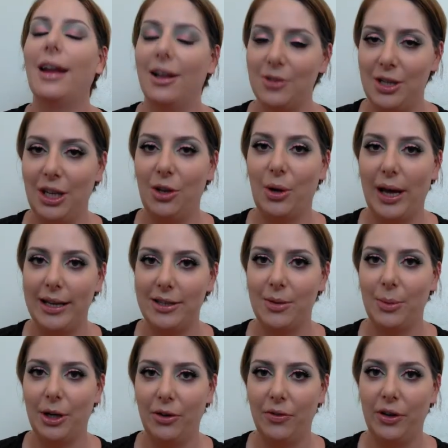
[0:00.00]
I'll see you guys
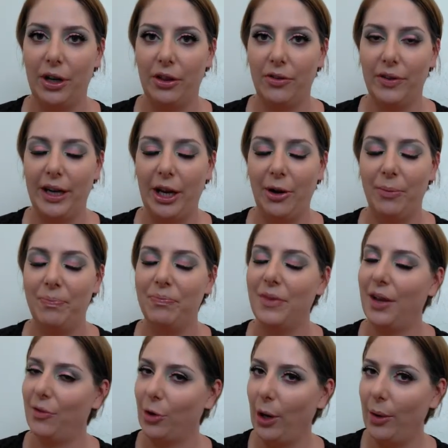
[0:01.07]
tomorrow for another video.
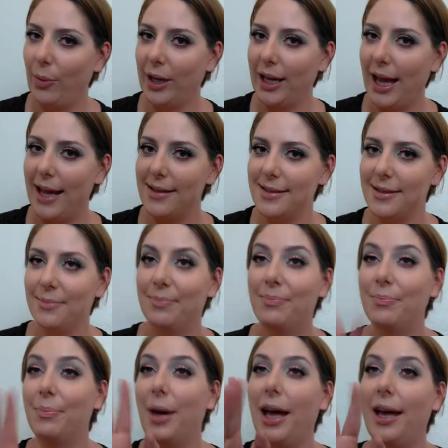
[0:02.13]
Have a great one, guys.
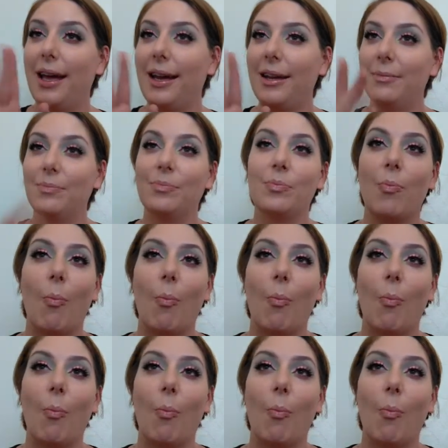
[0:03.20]
Bye.